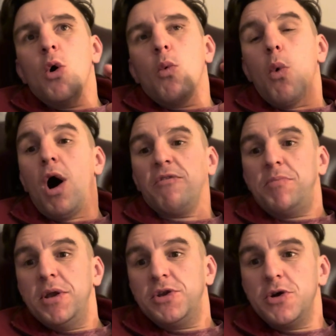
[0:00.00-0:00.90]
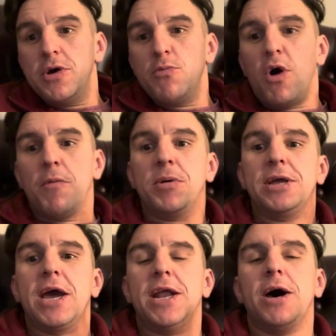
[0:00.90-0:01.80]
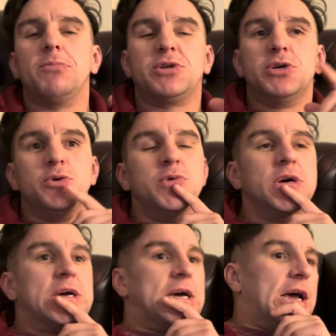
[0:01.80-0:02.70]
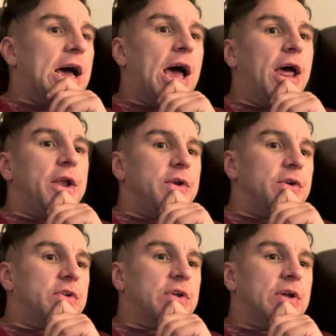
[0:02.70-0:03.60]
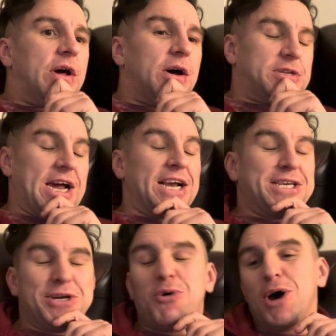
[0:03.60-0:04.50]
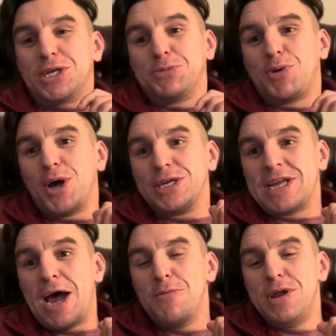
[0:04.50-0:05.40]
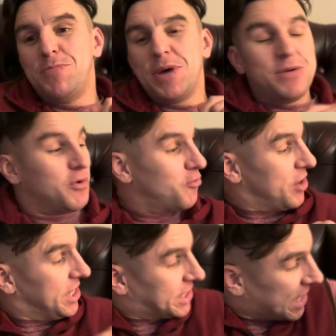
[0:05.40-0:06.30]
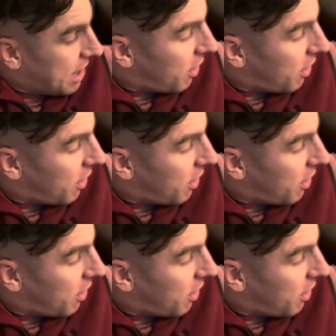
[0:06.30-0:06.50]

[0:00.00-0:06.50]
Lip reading: what I've been doing, what I've been getting up to, and I was actually quite surprised how many people reached out